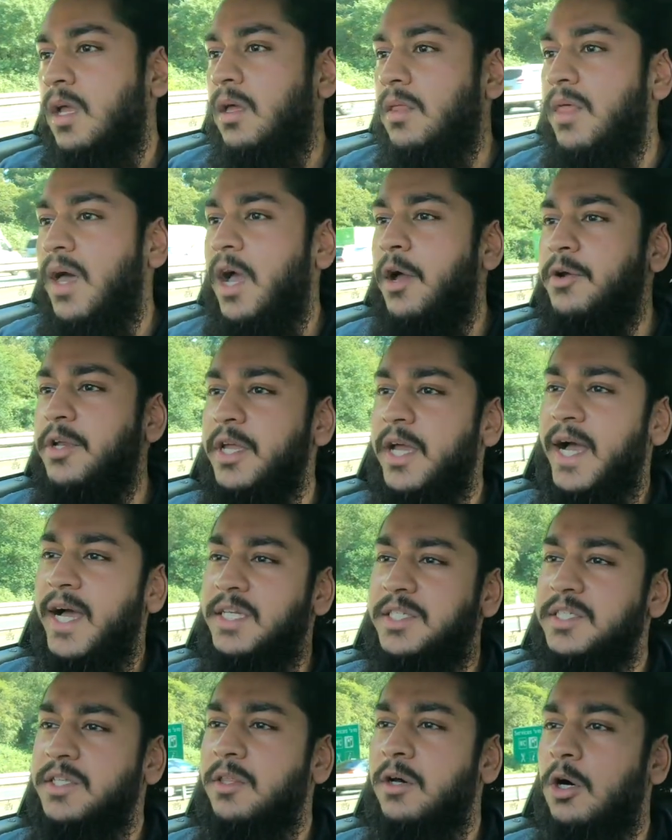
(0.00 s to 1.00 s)
That only
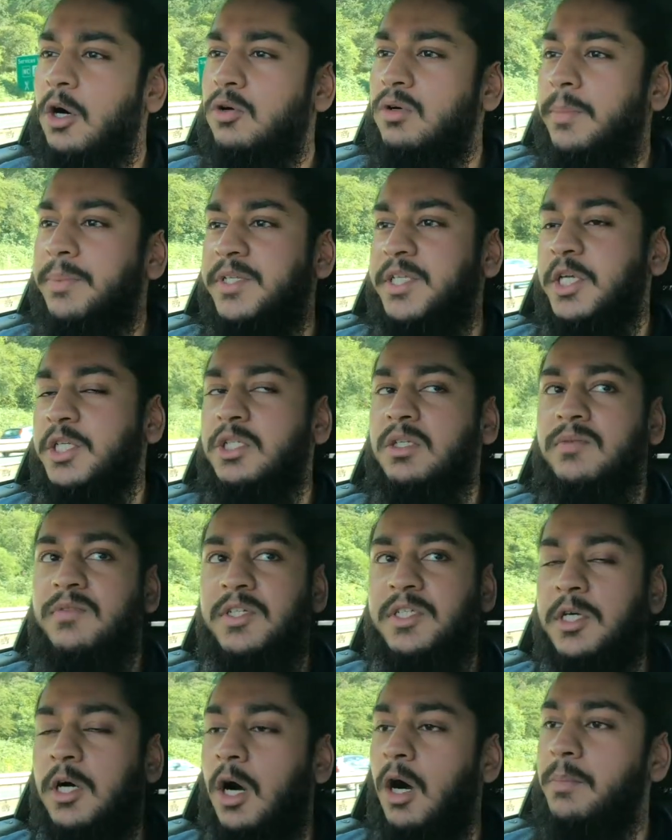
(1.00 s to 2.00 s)
adds to the whole reputation of
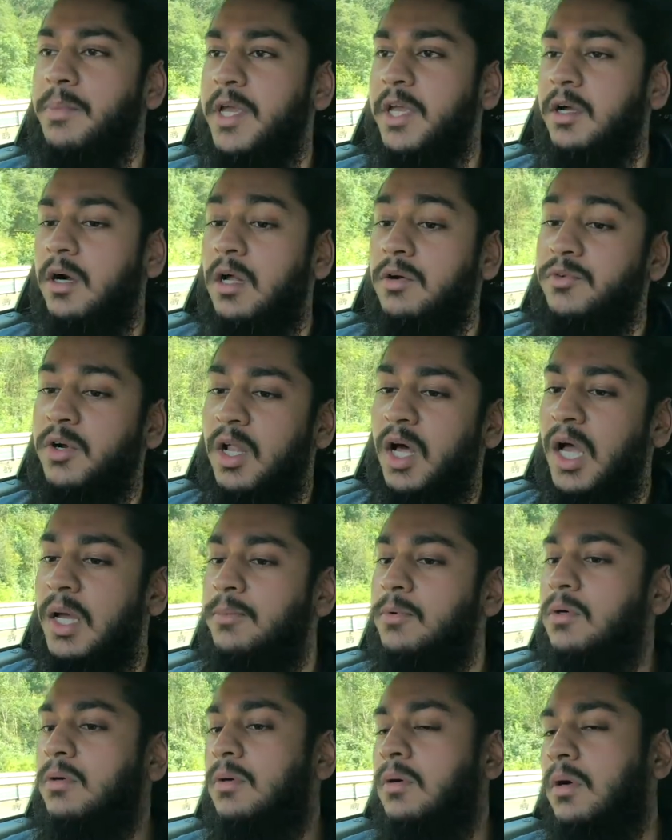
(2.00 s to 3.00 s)
this car being
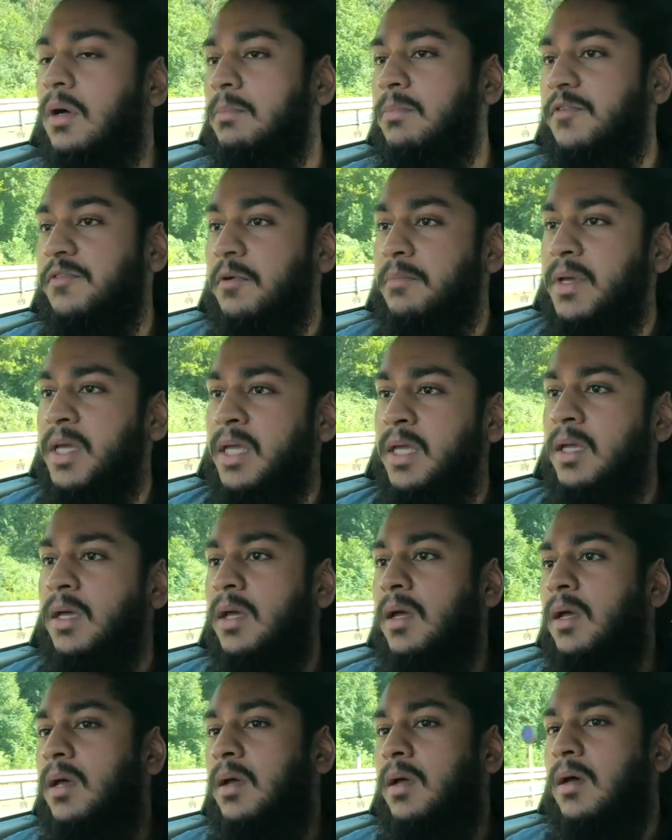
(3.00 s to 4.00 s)
unreliable. But for me,
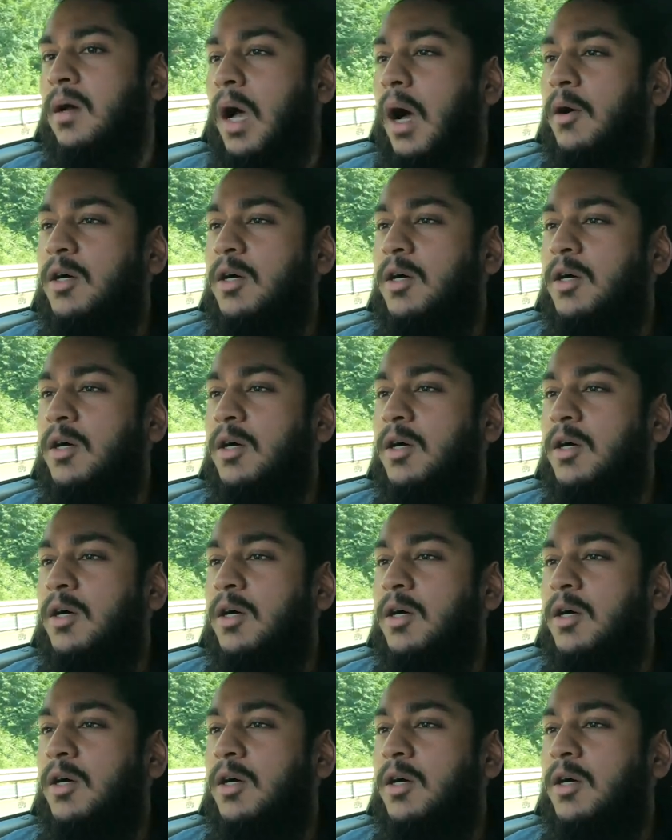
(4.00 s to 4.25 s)
I